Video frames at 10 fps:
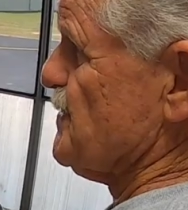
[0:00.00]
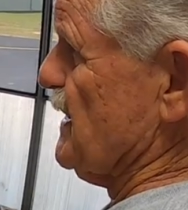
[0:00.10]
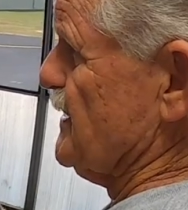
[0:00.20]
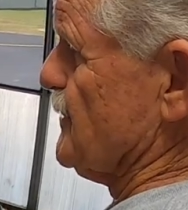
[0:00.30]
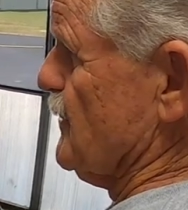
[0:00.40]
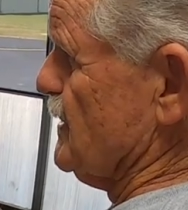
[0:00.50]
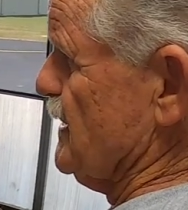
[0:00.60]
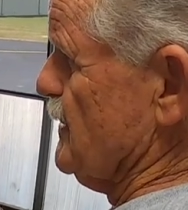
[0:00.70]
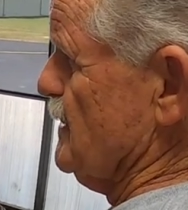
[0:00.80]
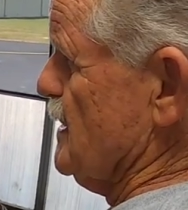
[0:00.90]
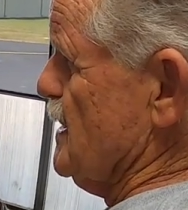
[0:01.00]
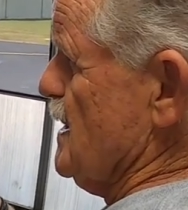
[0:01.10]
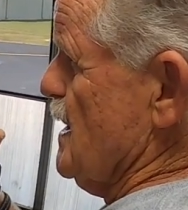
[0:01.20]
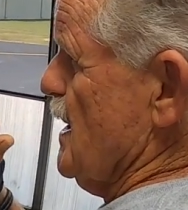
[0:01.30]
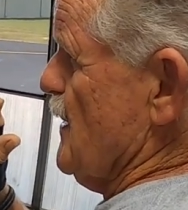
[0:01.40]
explained earlier,
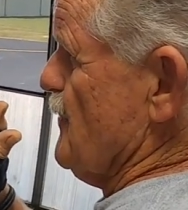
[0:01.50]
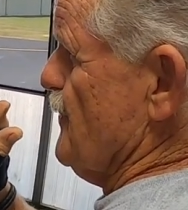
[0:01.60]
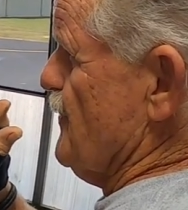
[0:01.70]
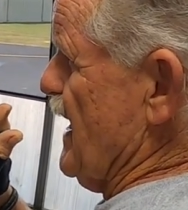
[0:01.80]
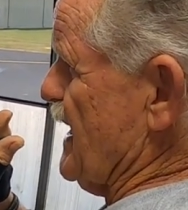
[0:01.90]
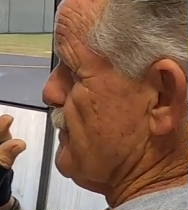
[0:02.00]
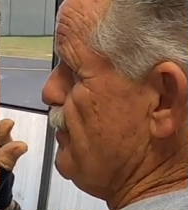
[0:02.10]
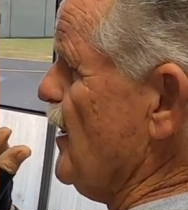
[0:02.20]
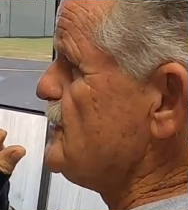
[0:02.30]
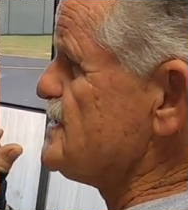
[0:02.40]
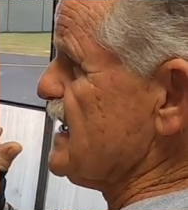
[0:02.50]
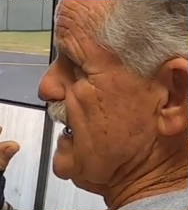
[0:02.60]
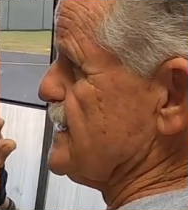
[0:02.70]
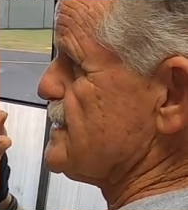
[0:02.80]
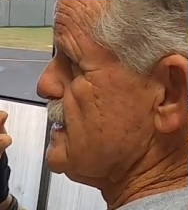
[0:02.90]
that
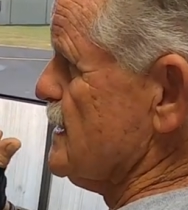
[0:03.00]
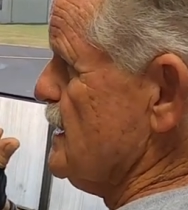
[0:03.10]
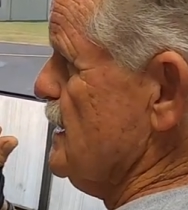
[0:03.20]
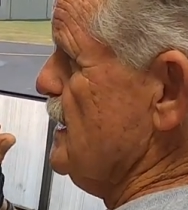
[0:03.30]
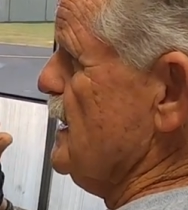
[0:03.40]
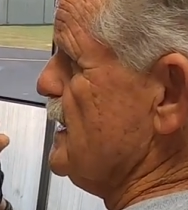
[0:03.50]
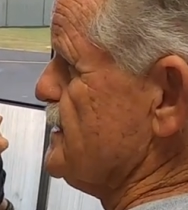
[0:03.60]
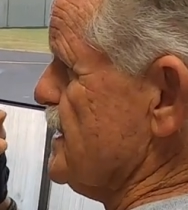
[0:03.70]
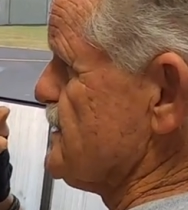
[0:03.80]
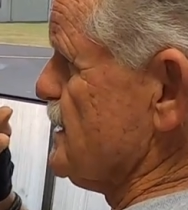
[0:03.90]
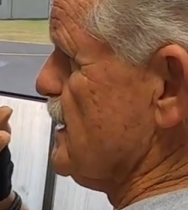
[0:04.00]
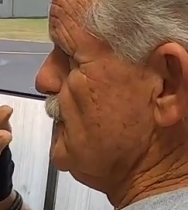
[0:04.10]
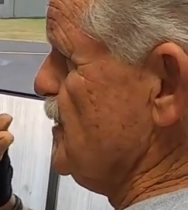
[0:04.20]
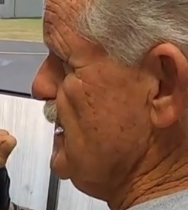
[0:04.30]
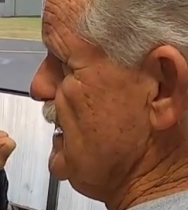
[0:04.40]
pulsates. It doesn't
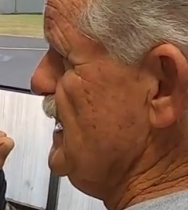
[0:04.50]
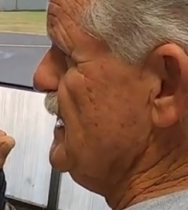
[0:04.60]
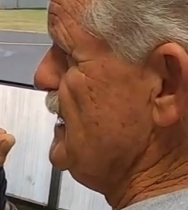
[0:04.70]
completely